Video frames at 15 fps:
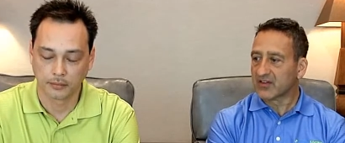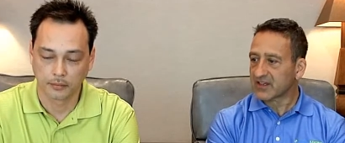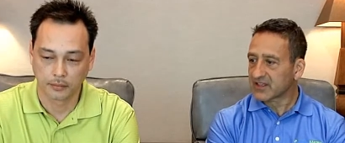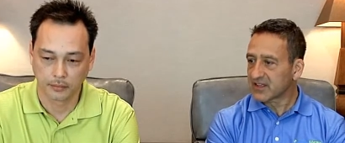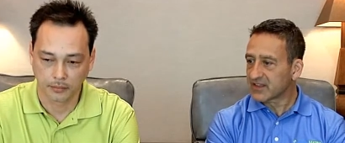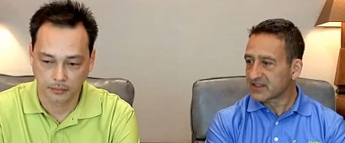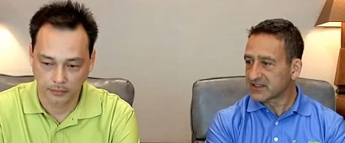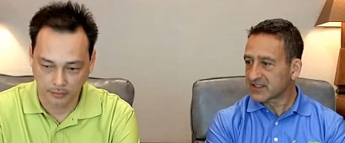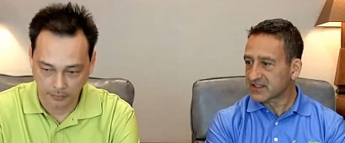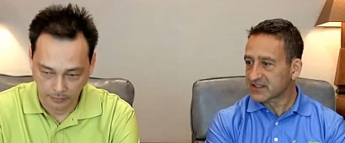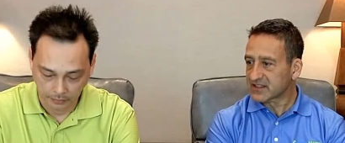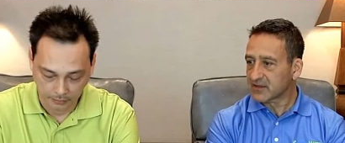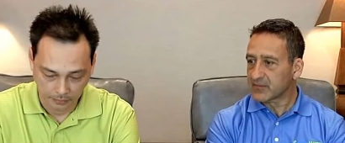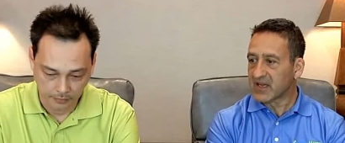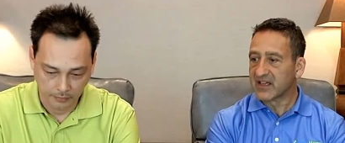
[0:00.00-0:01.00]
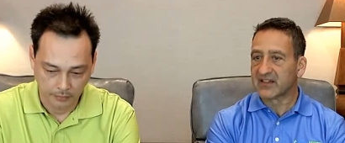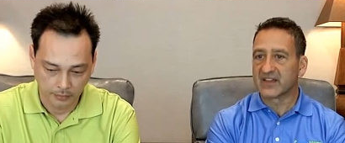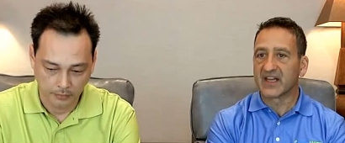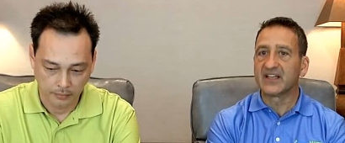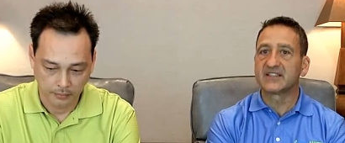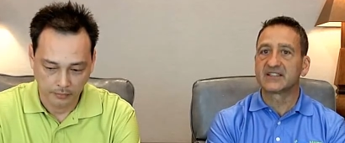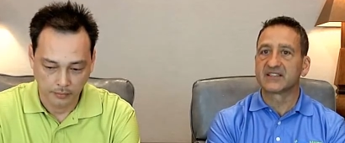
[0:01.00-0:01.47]
Speaker 1: into the system, and
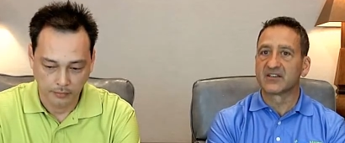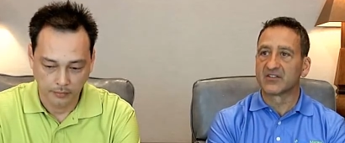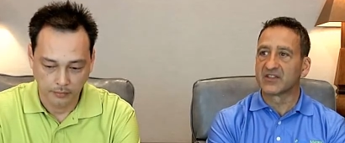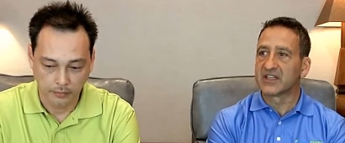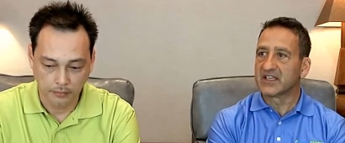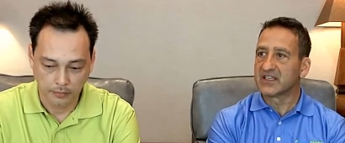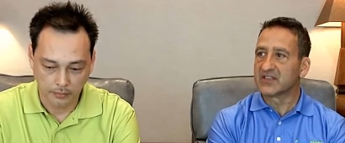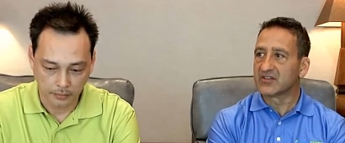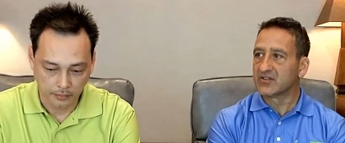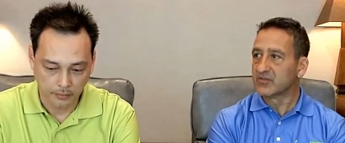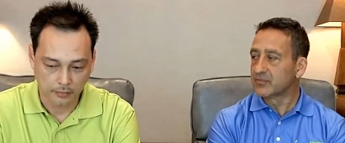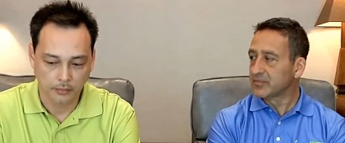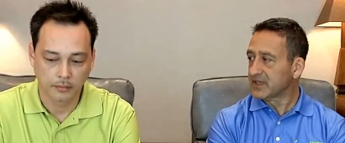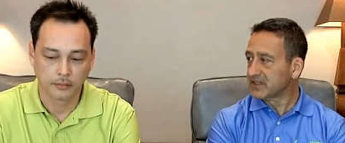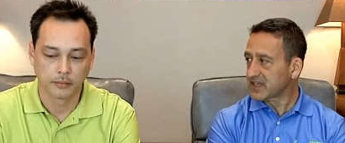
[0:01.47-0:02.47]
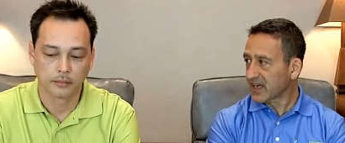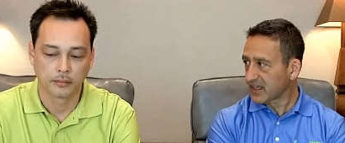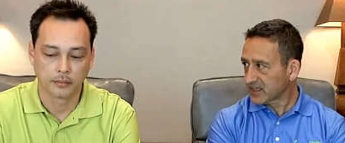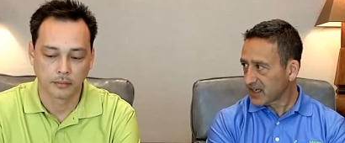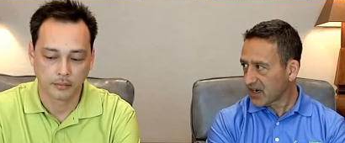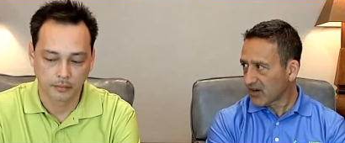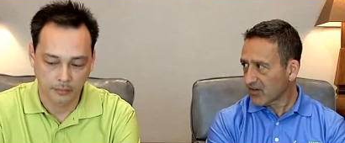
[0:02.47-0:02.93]
things still need to be
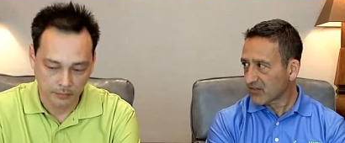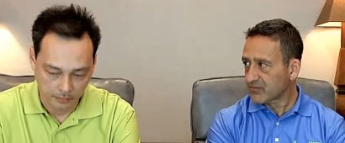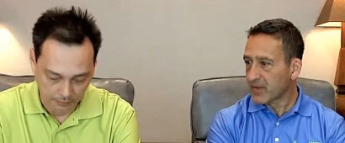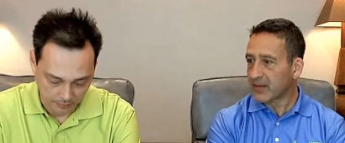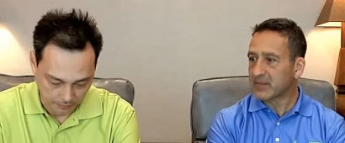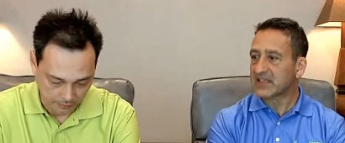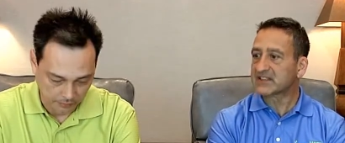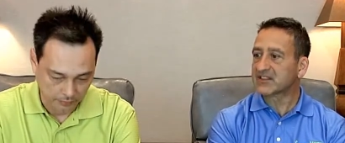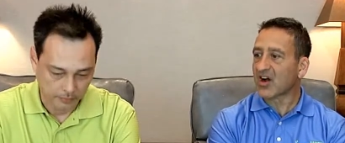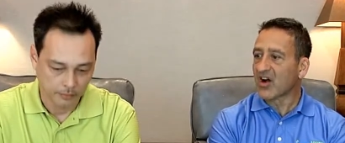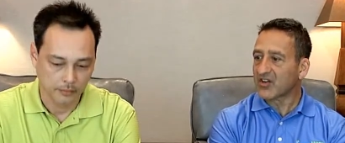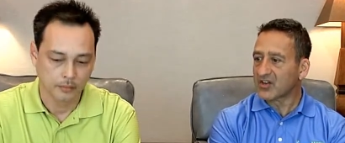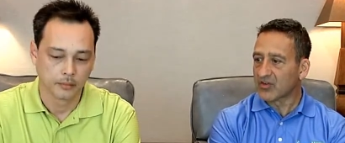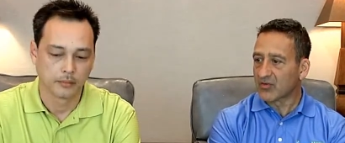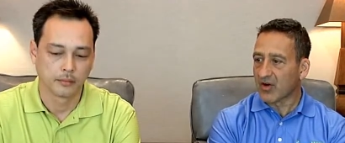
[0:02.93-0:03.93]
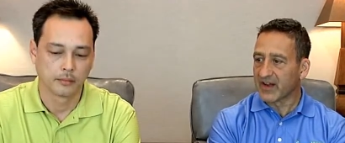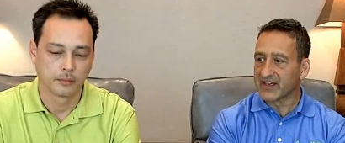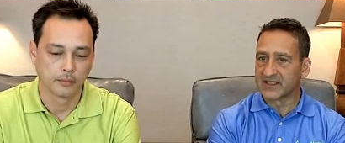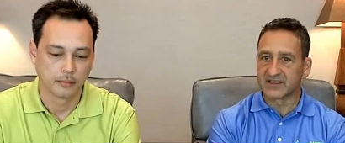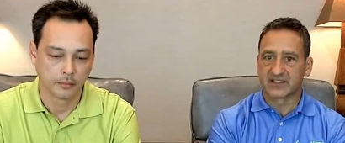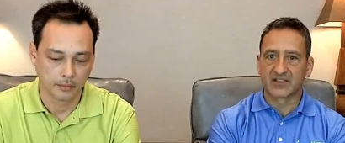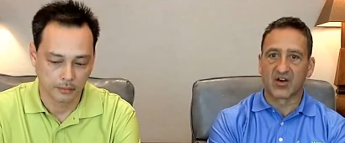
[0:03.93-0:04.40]
taken care of. Maybe it's
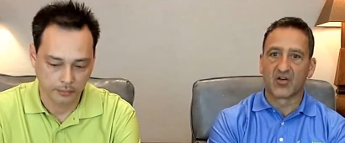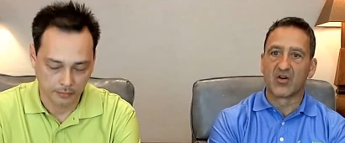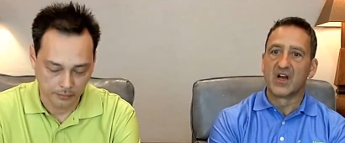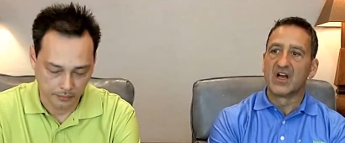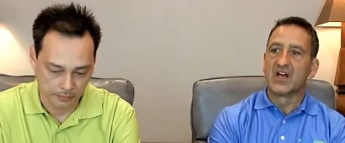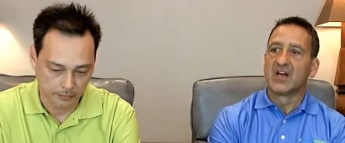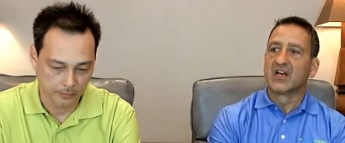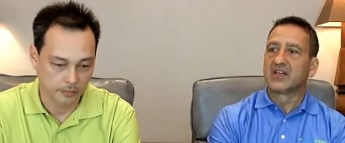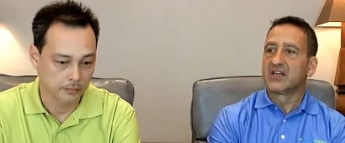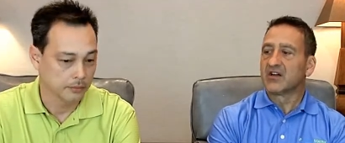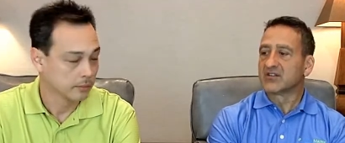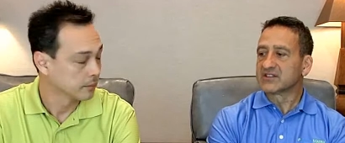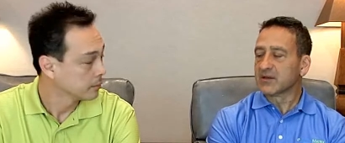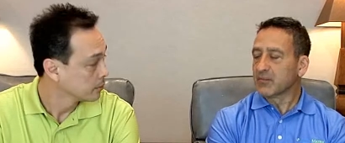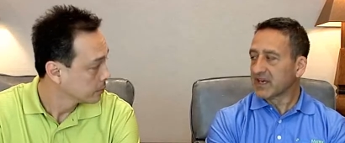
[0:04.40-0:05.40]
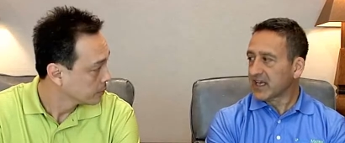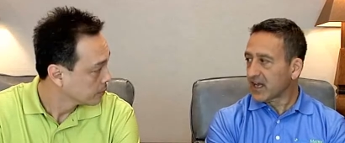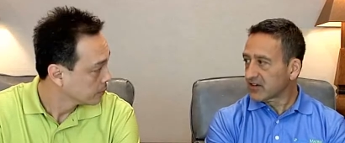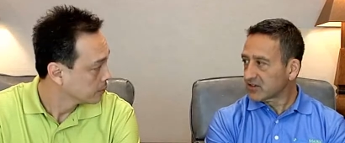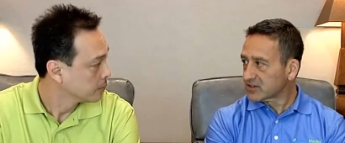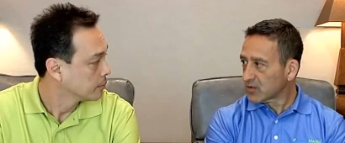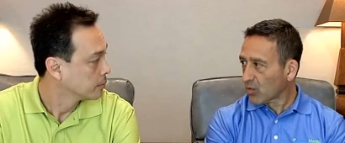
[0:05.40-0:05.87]
underwriting, so you know somebody
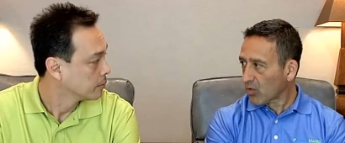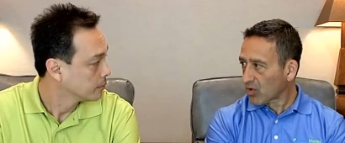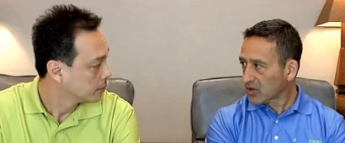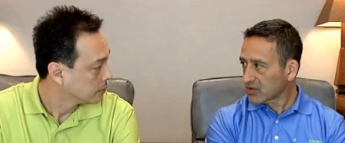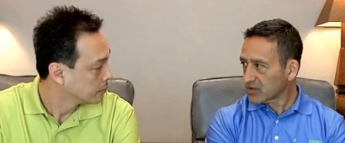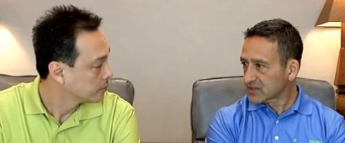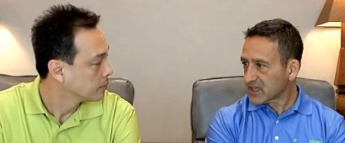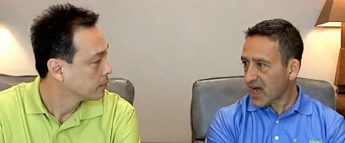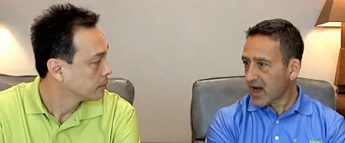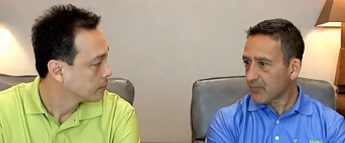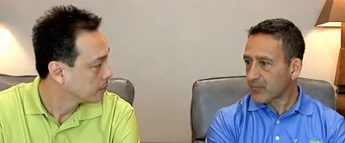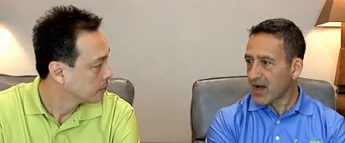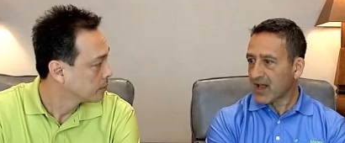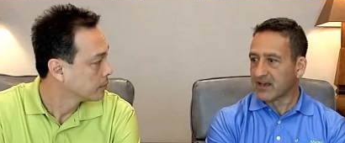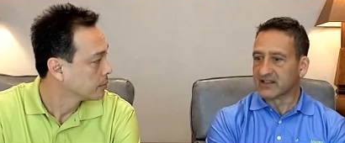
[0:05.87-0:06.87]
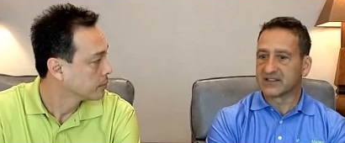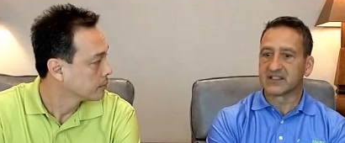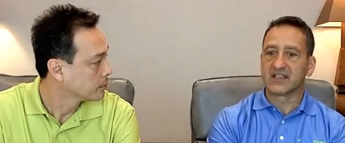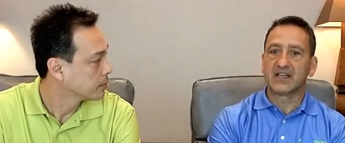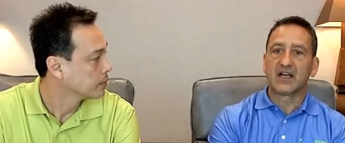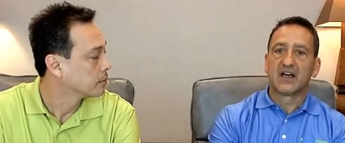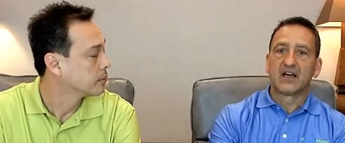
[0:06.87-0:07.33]
enters a workers' comp
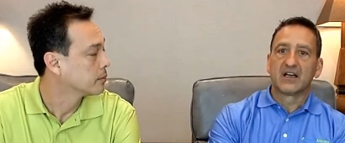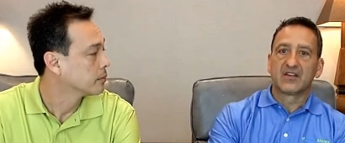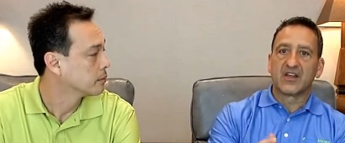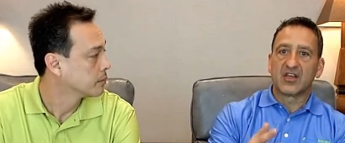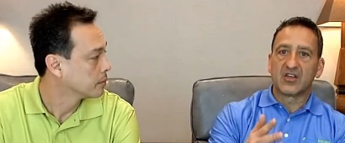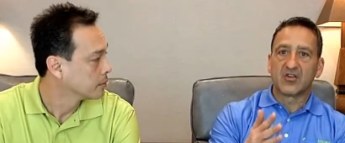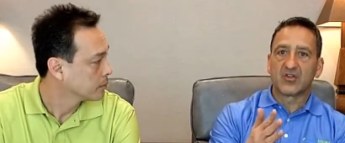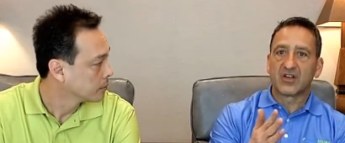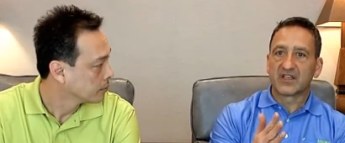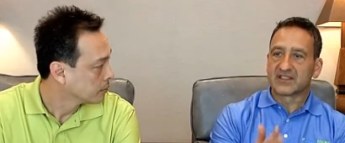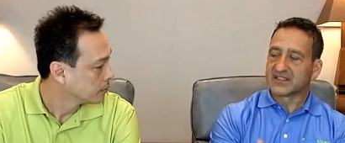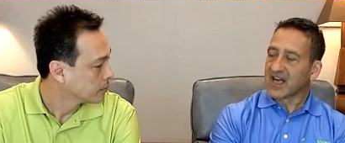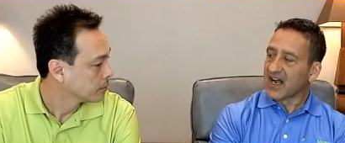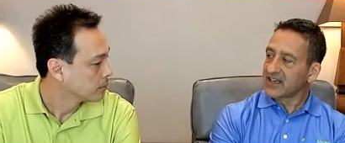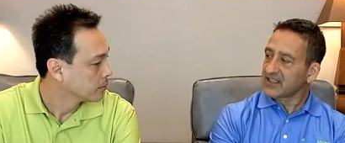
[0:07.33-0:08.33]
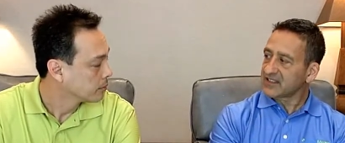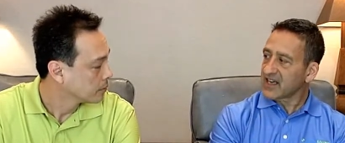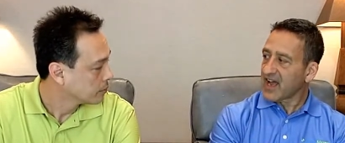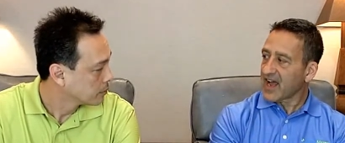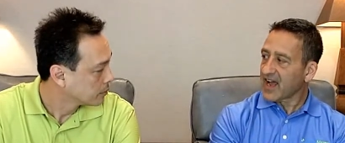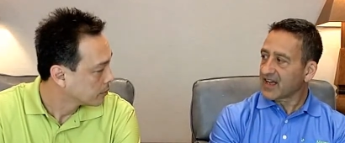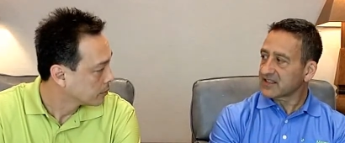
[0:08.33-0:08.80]
policy that you could assign a
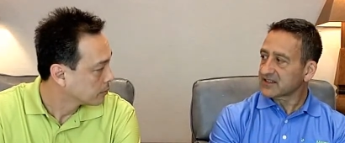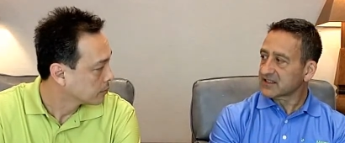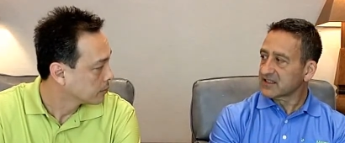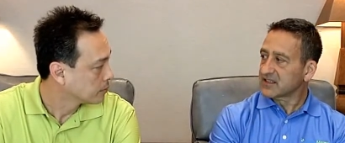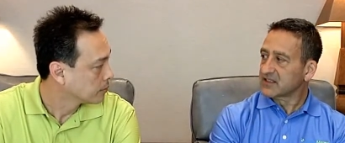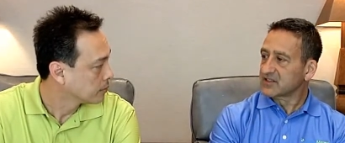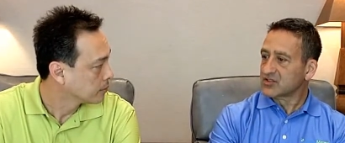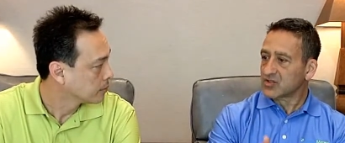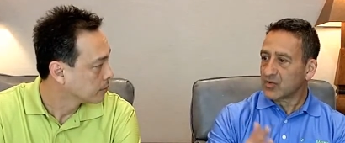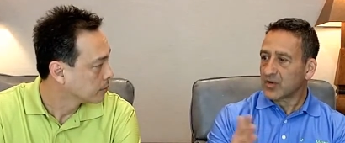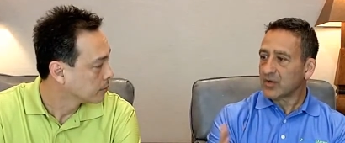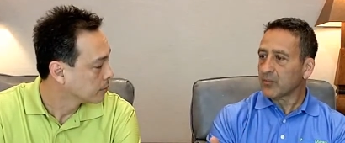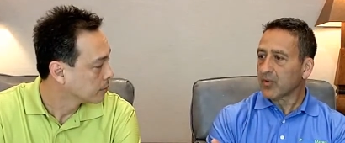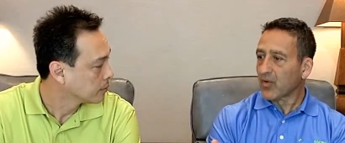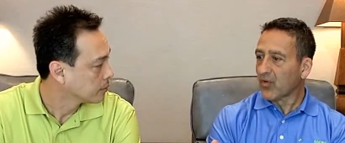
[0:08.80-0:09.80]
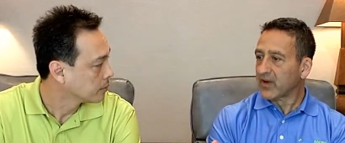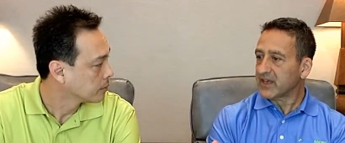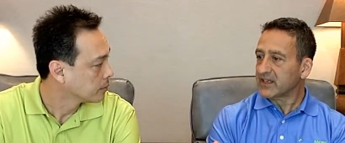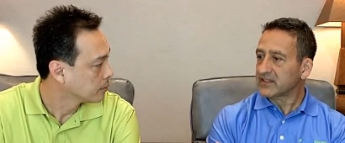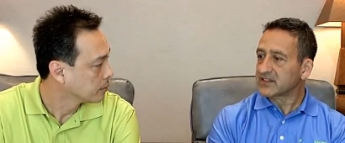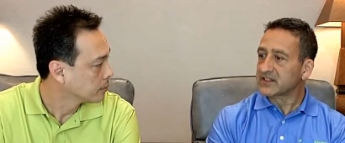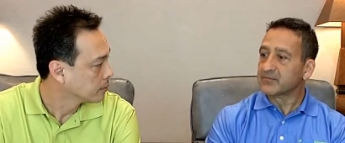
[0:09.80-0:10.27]
task to an
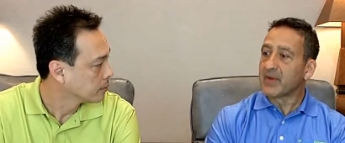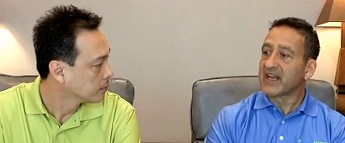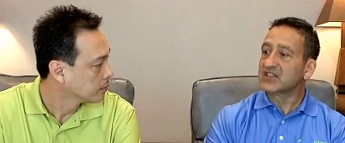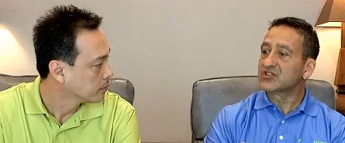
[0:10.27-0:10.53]
employee to make